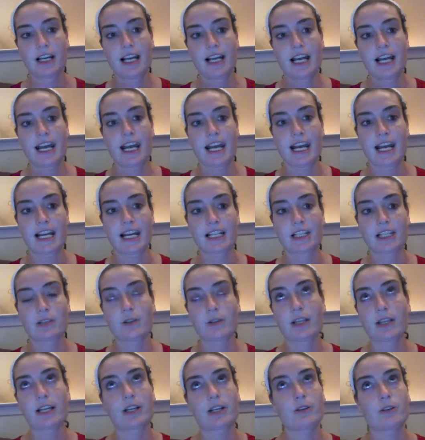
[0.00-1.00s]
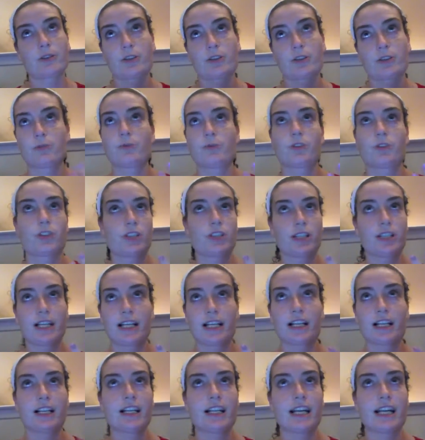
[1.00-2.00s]
And so a lot of coaches will just sign
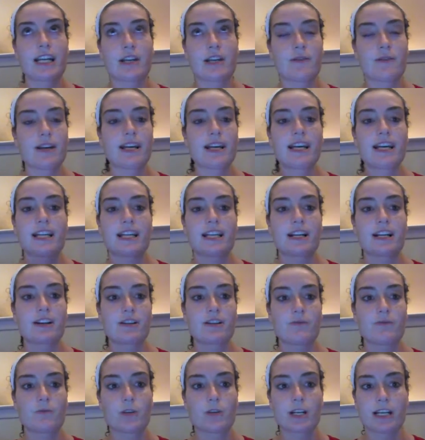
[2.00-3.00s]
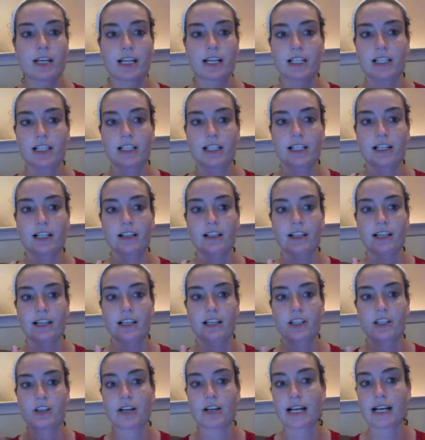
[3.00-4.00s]
on anyway, and they wouldn't
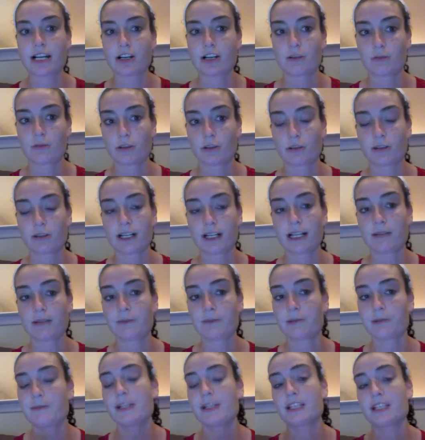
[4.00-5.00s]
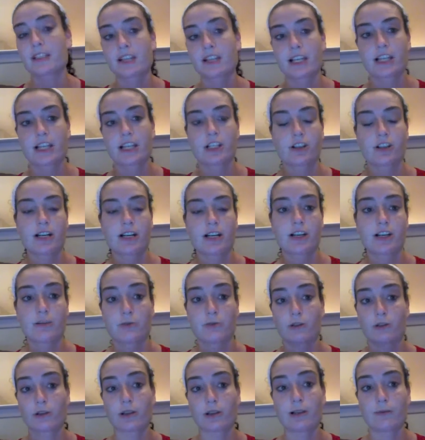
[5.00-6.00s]
necessarily try a new program, but basically they could try a new
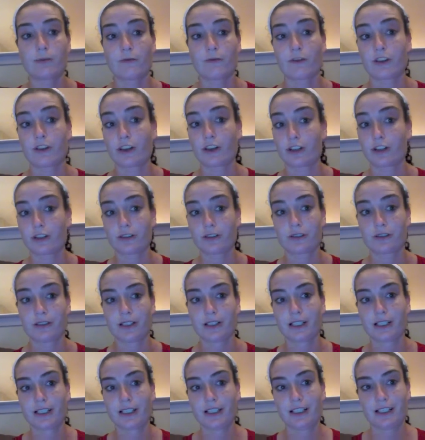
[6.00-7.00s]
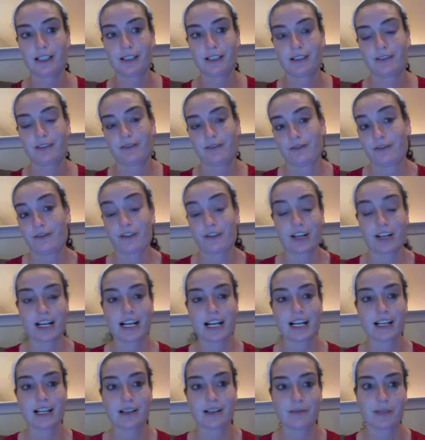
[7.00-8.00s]
program for
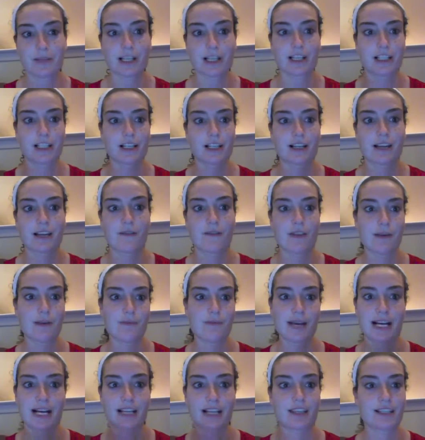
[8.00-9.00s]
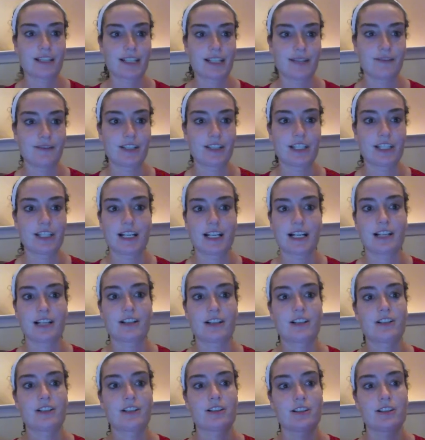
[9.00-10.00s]
free because I'll give them back the
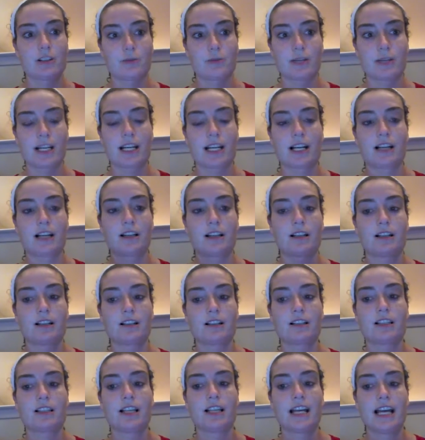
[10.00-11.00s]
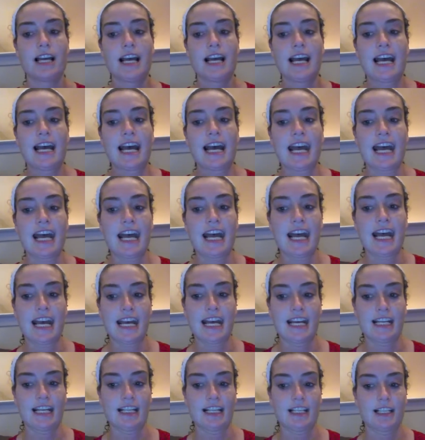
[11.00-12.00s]
$17 or the $20,
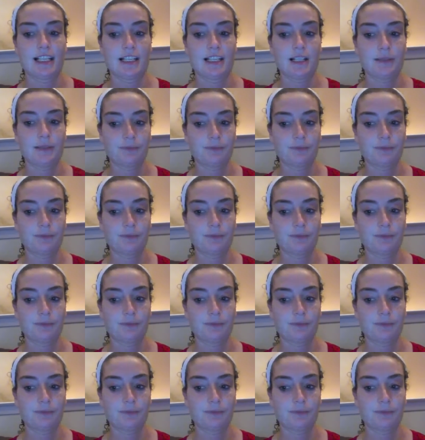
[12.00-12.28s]
and